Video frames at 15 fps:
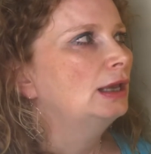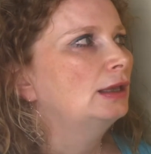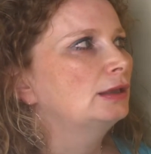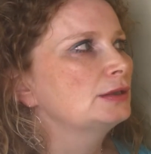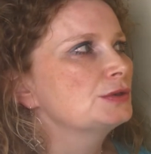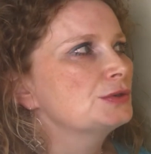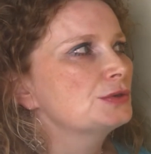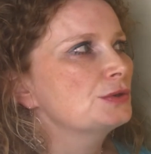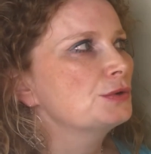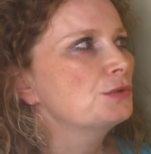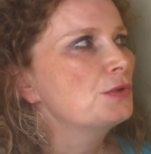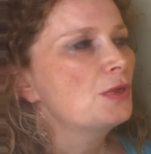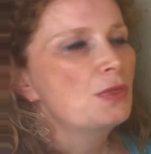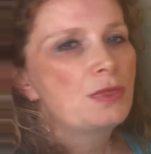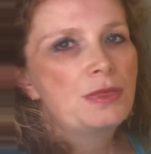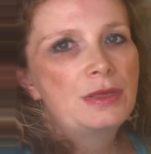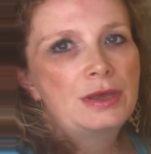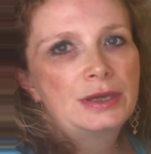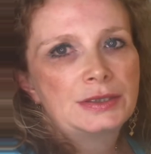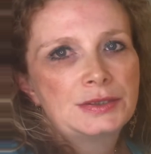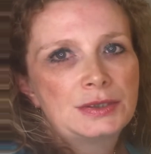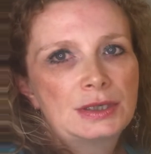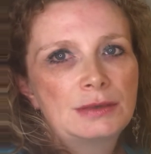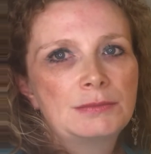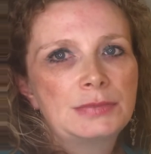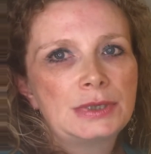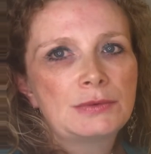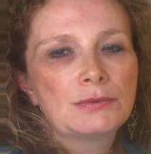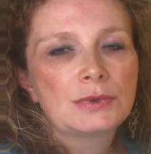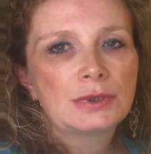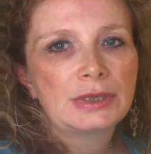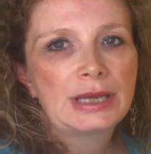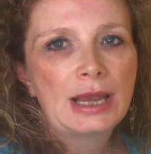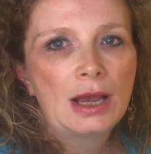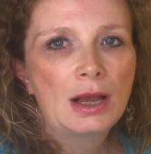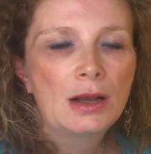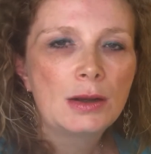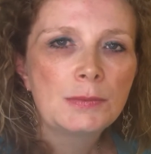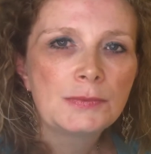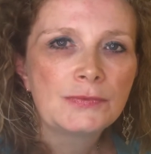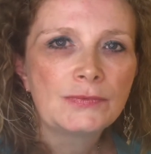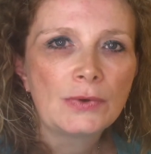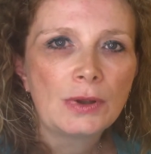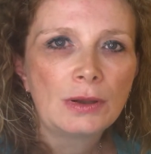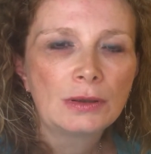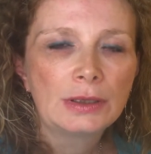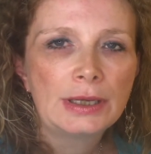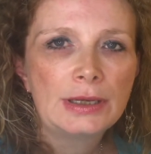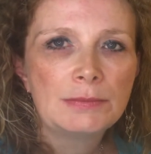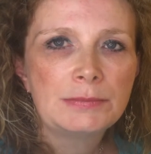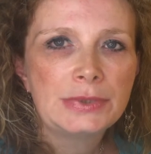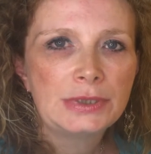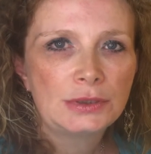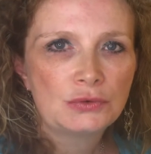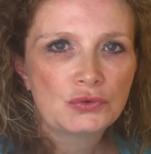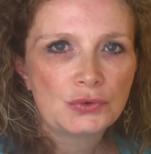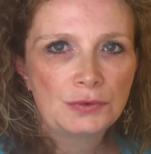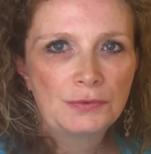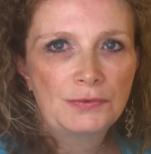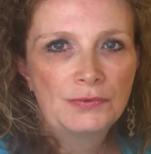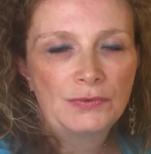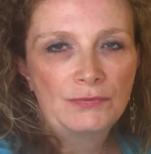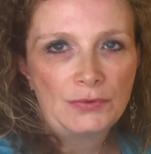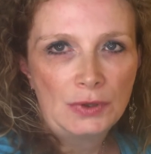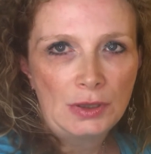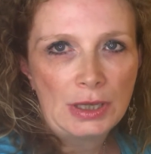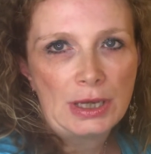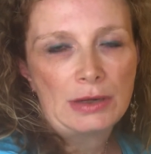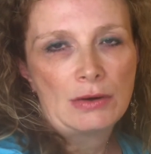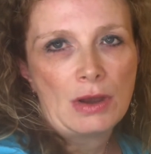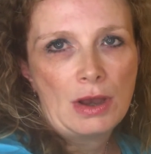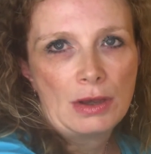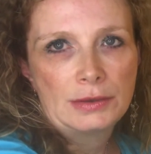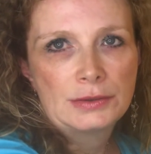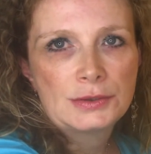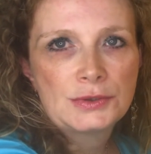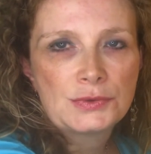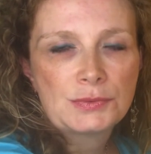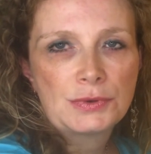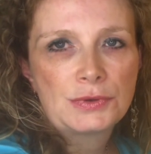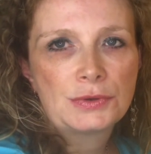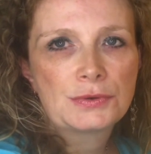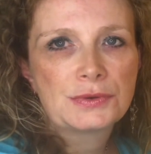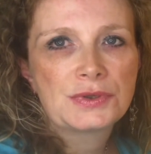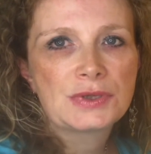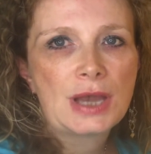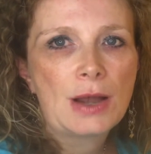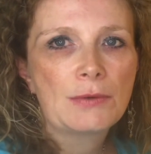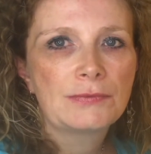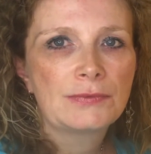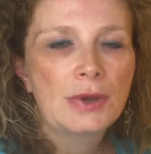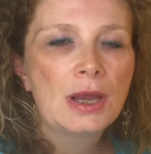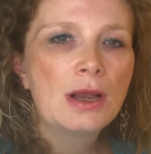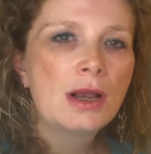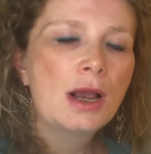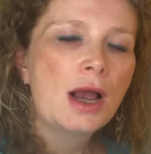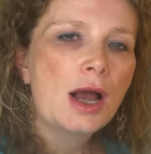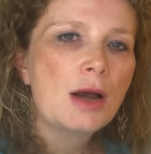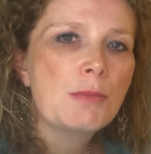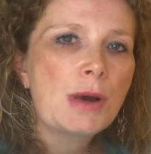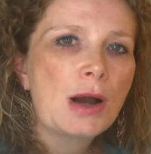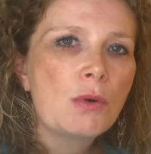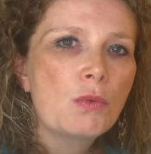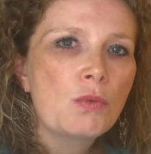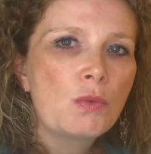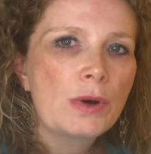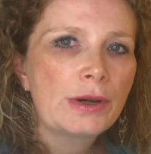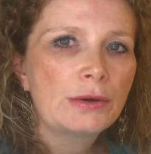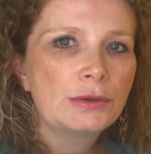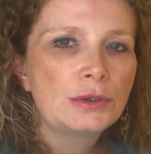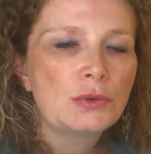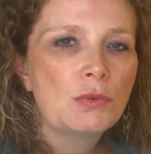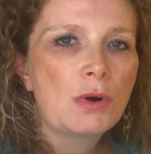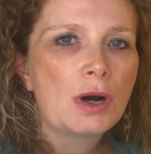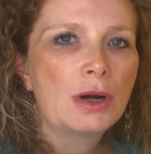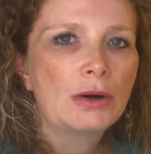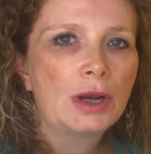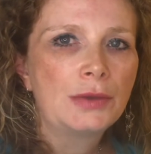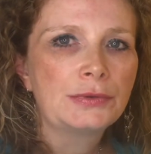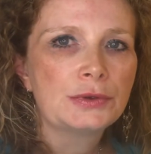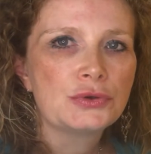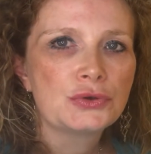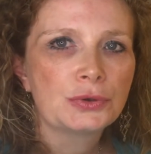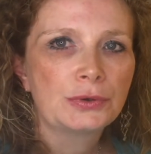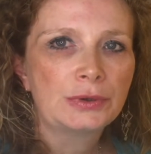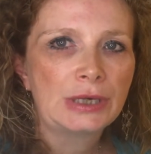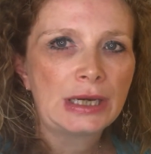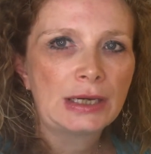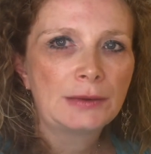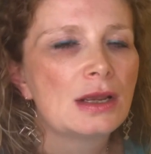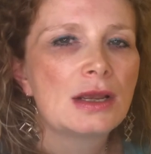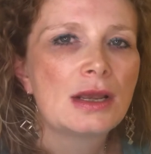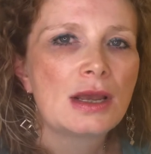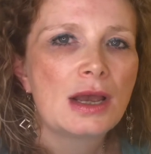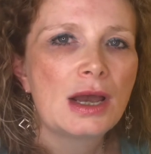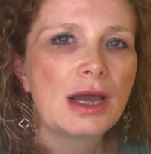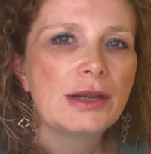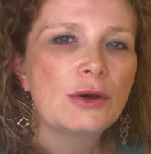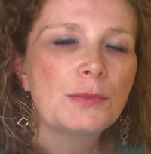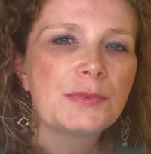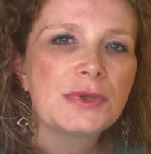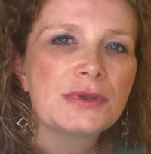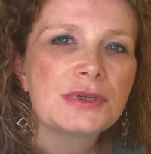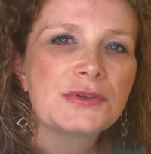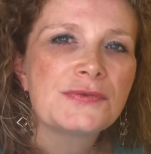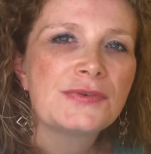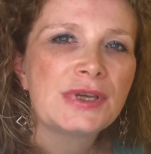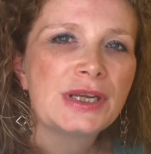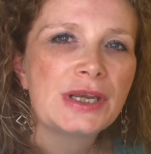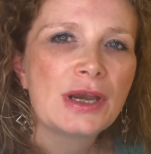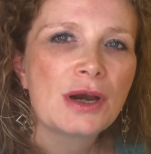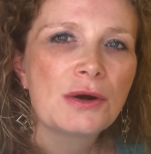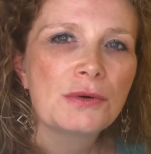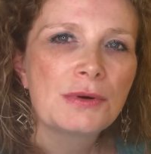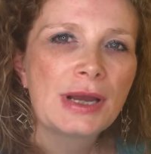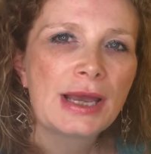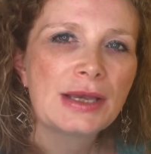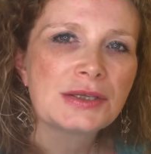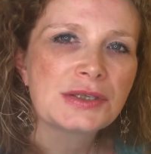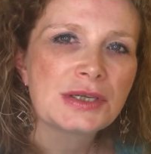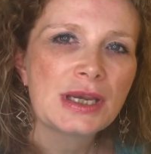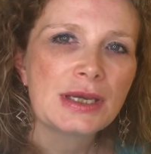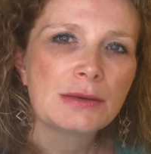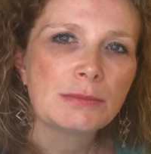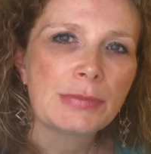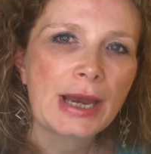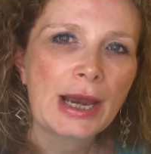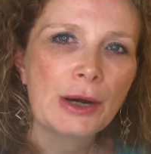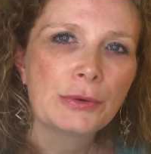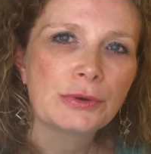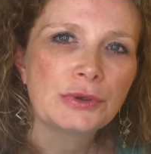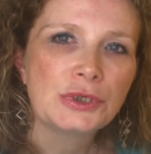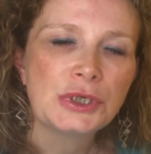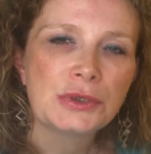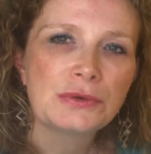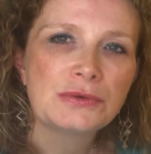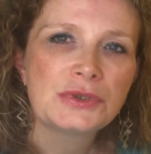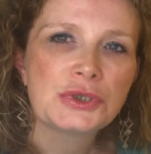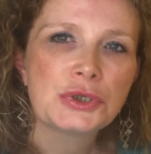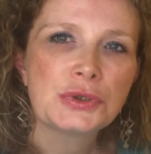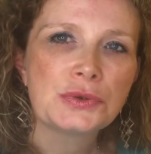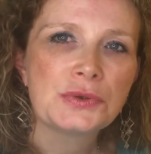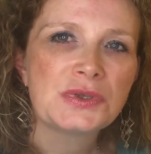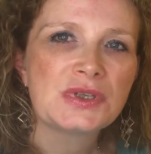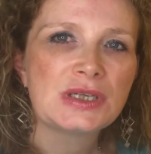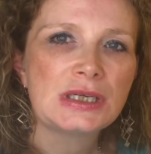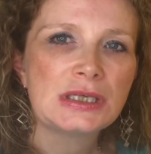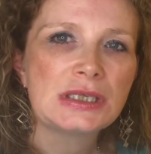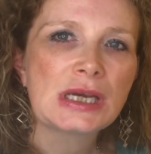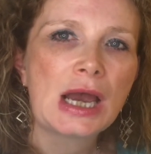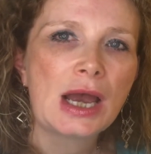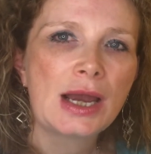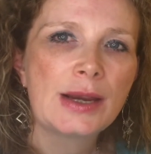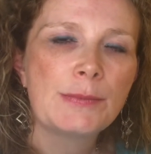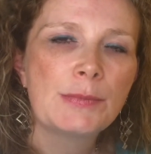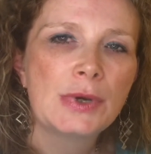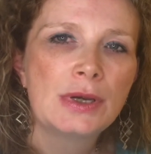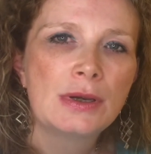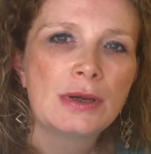And so this can be really helpful in being truthful and honest with yourself about where you are on the journey. I hope that this video has empowered you to see time